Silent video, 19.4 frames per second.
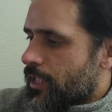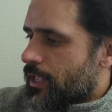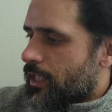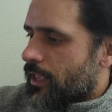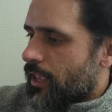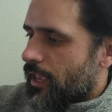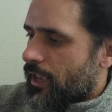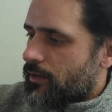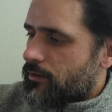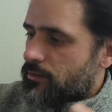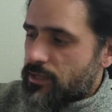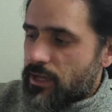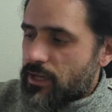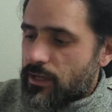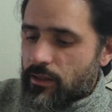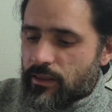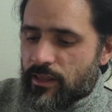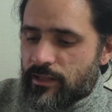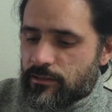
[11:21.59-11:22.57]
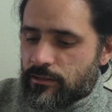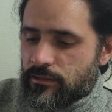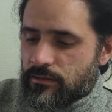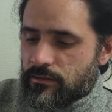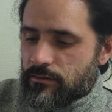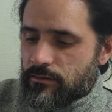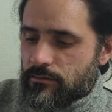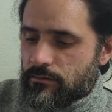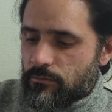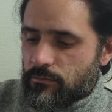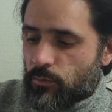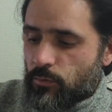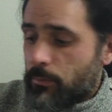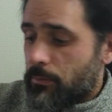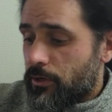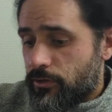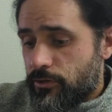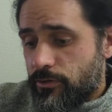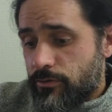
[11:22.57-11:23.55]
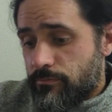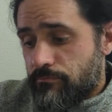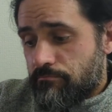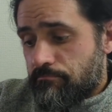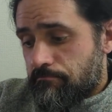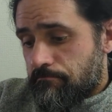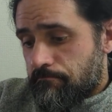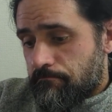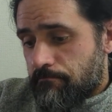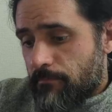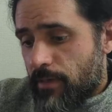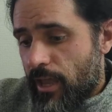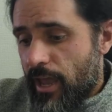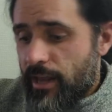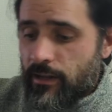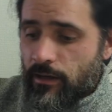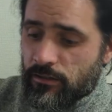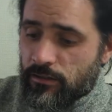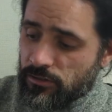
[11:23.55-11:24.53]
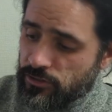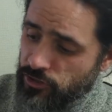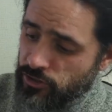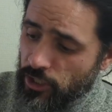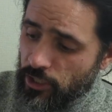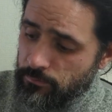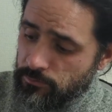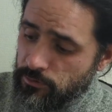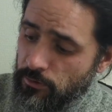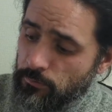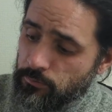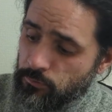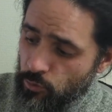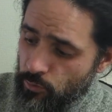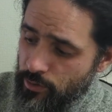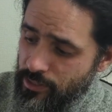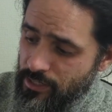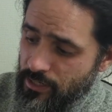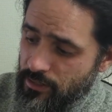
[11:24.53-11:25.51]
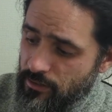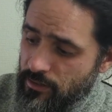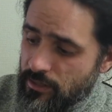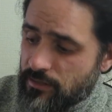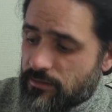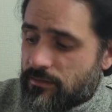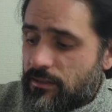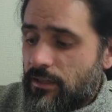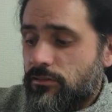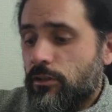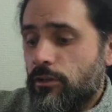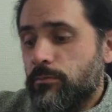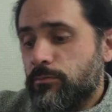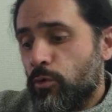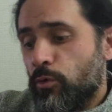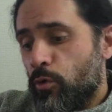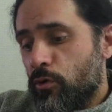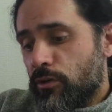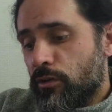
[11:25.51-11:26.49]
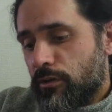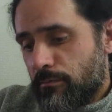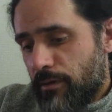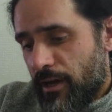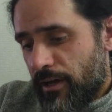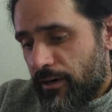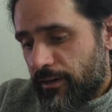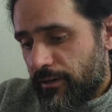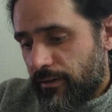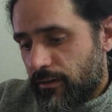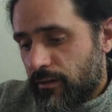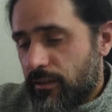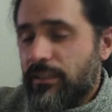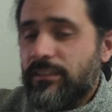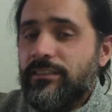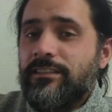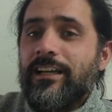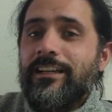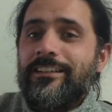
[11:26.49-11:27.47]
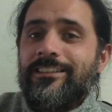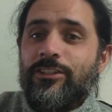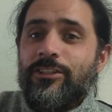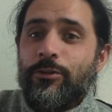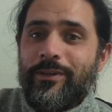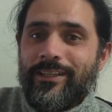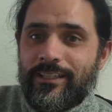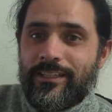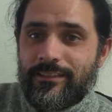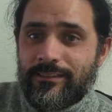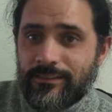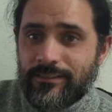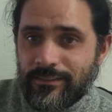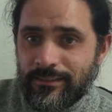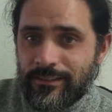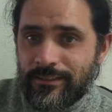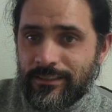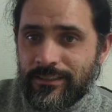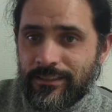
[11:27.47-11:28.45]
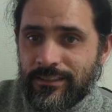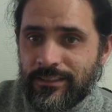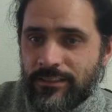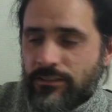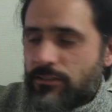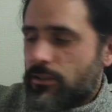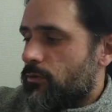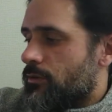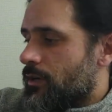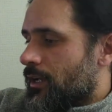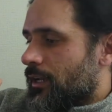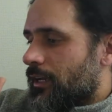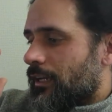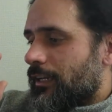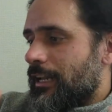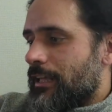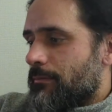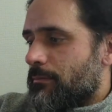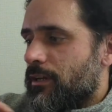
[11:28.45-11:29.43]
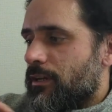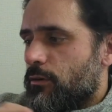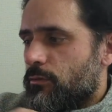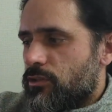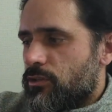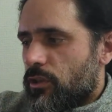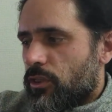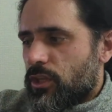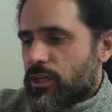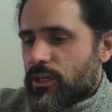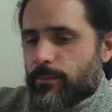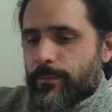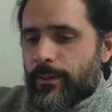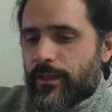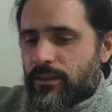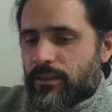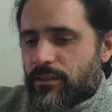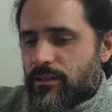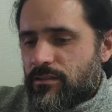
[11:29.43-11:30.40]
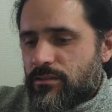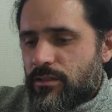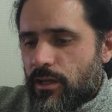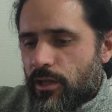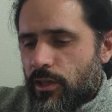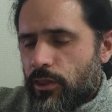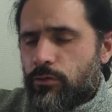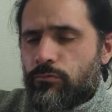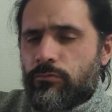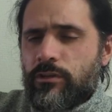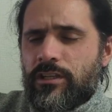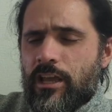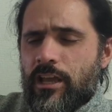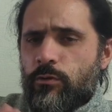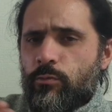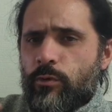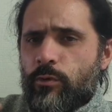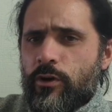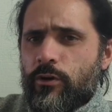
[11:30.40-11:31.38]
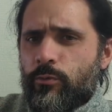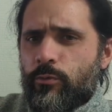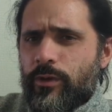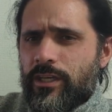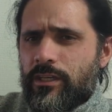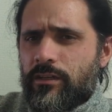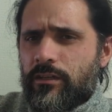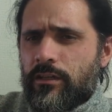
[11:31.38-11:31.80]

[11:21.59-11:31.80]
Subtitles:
And yeah, that's what I'm going to do. And I'm going to shut up, stop doing it, and stop talking about it and start doing it. So let me know what you think about this 3-day work week.